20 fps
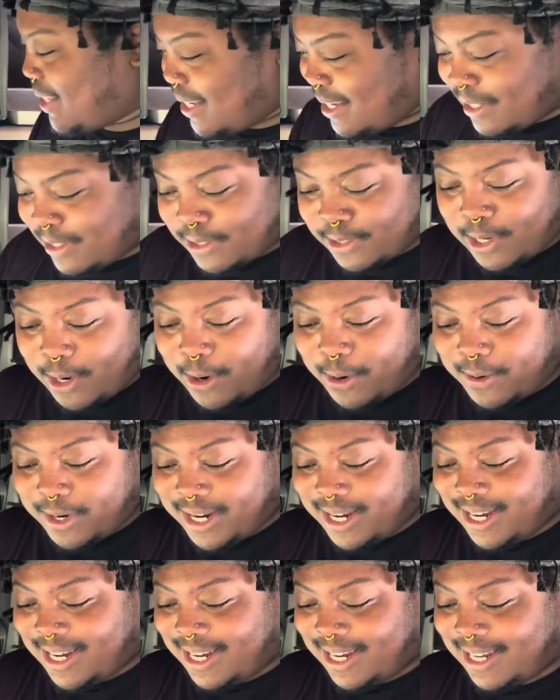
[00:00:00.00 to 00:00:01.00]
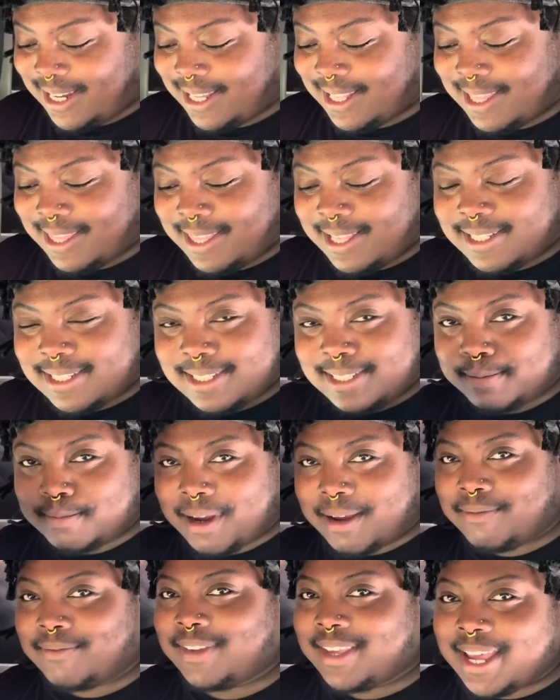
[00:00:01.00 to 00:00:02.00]
This is
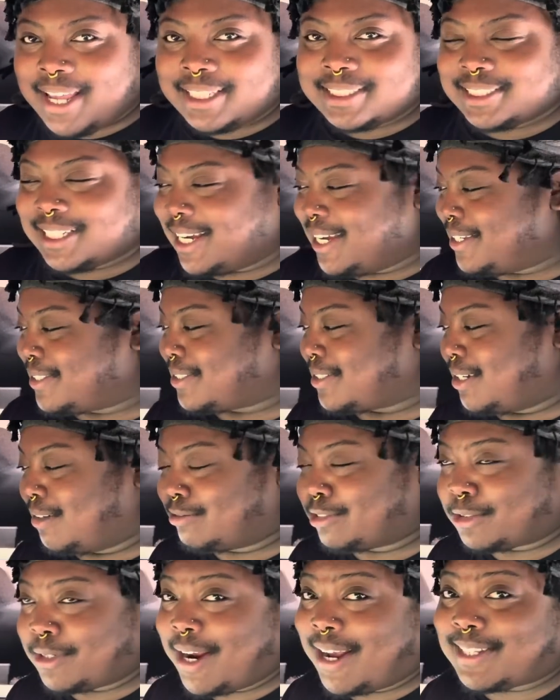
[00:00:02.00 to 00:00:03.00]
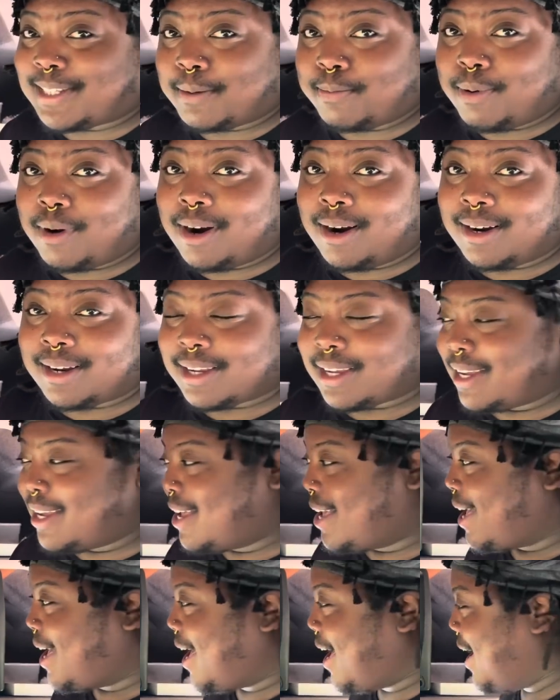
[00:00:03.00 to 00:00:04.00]
my VHS of Jurassic Park,
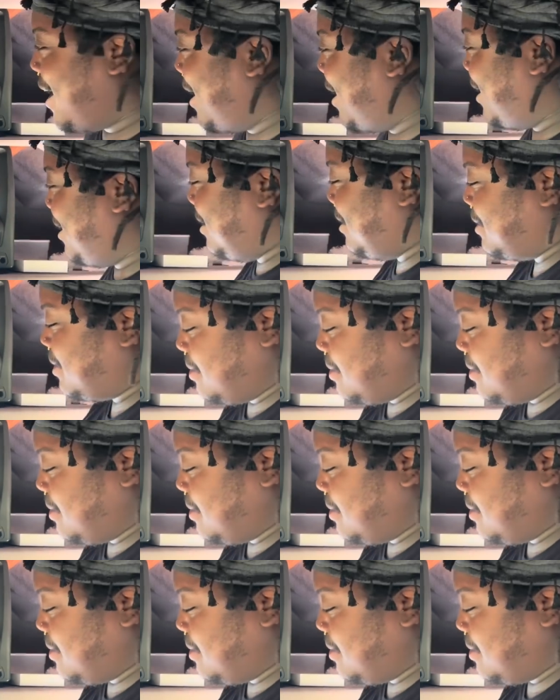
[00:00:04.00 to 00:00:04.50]
and